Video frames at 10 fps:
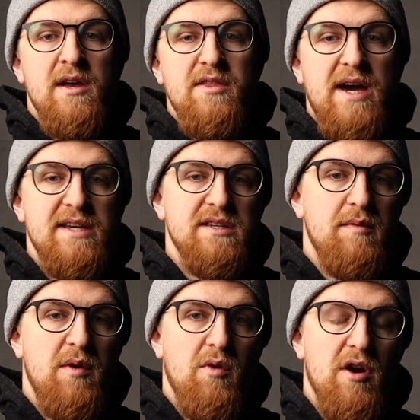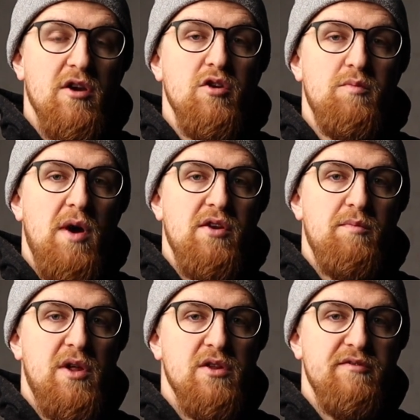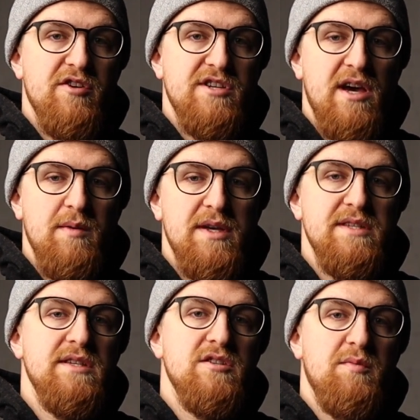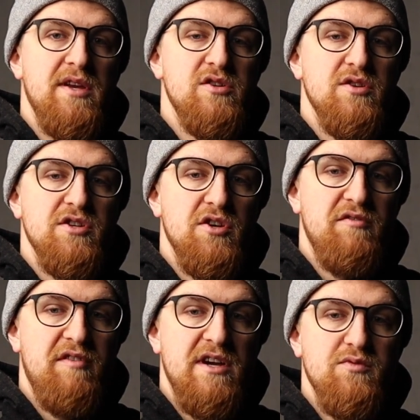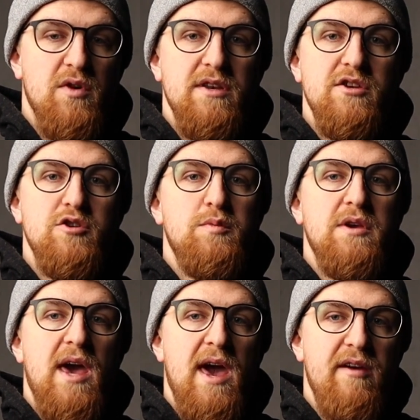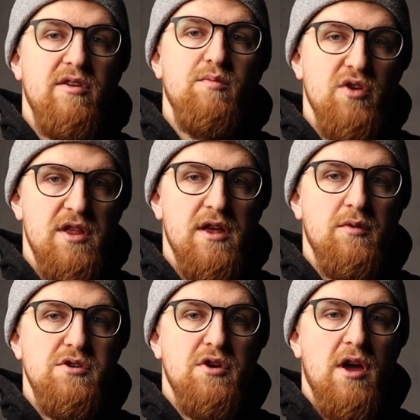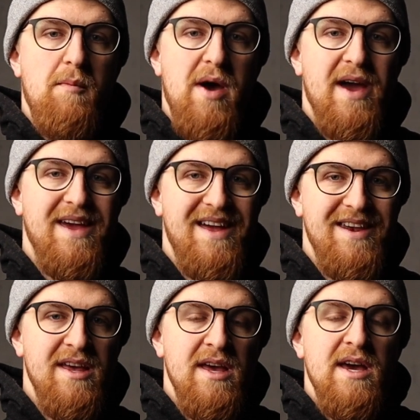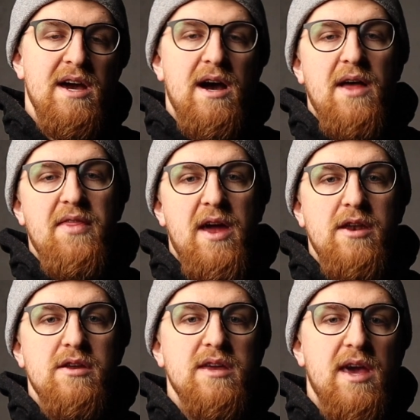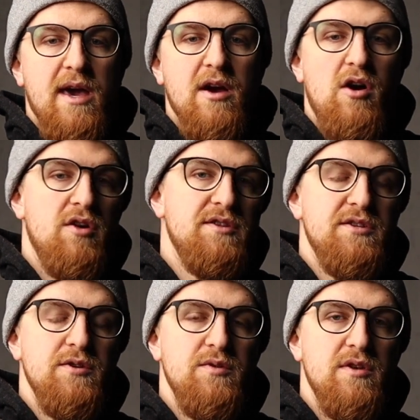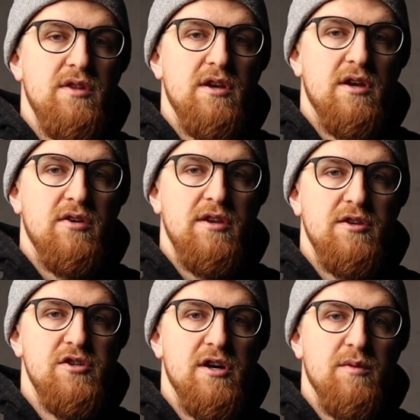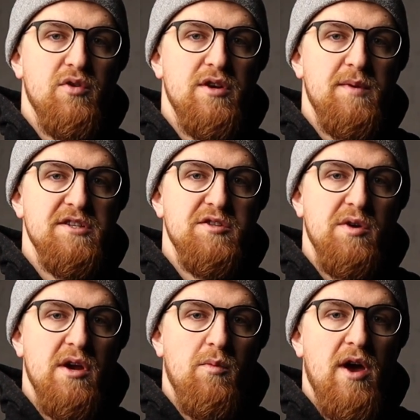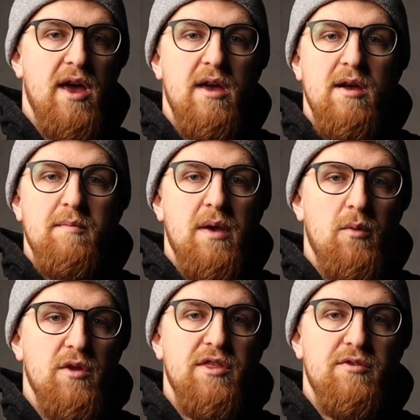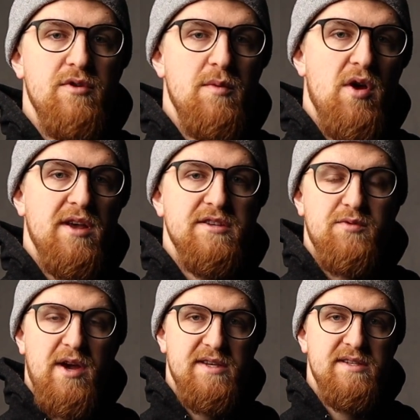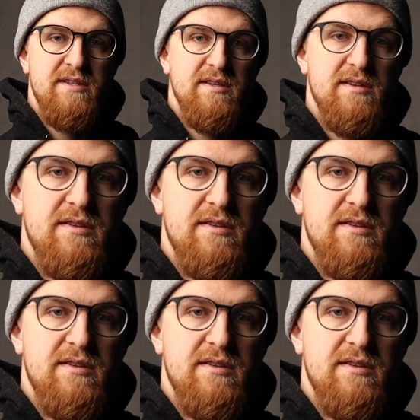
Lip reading: That is gonna be where a good bulk of your time is, so make sure it's a good fast run. You should be heavy breathing when you come back in, and then getting onto the clean and jerk pretty much straight away, maybe with 3 breaths rest.